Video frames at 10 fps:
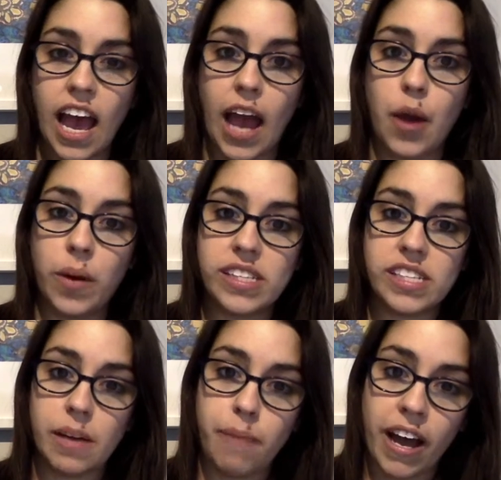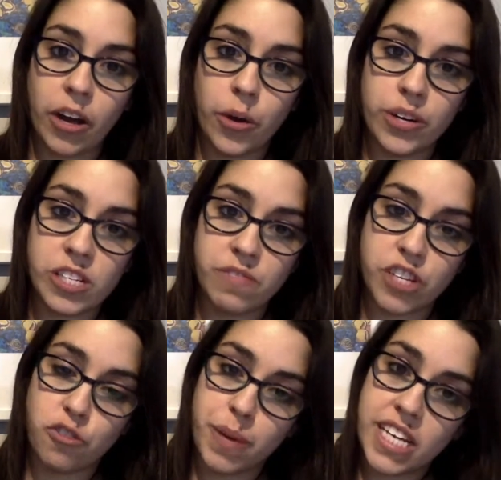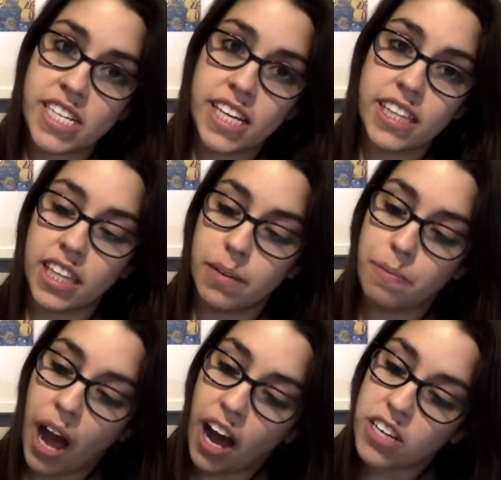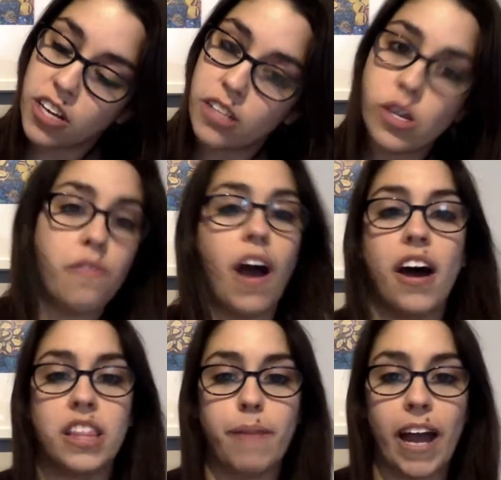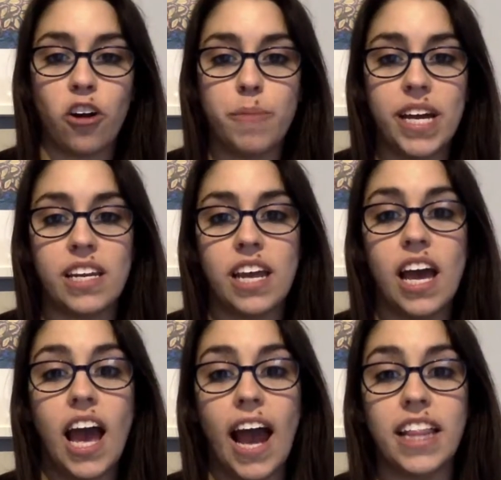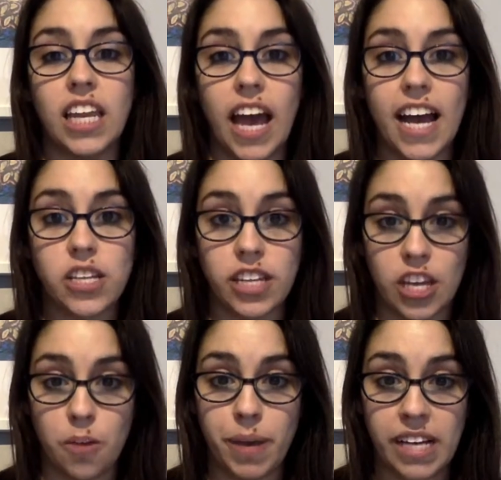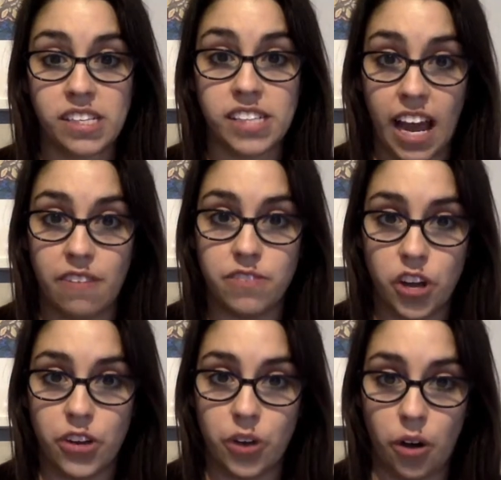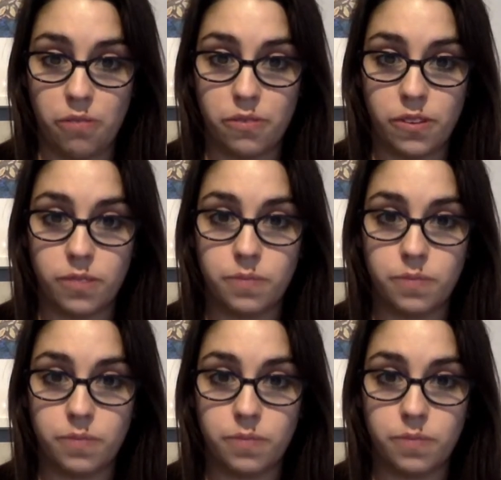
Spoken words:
And once my code has finished repeating, the heart turns off on the MicroBit and the lights on the Neopixels have turned off.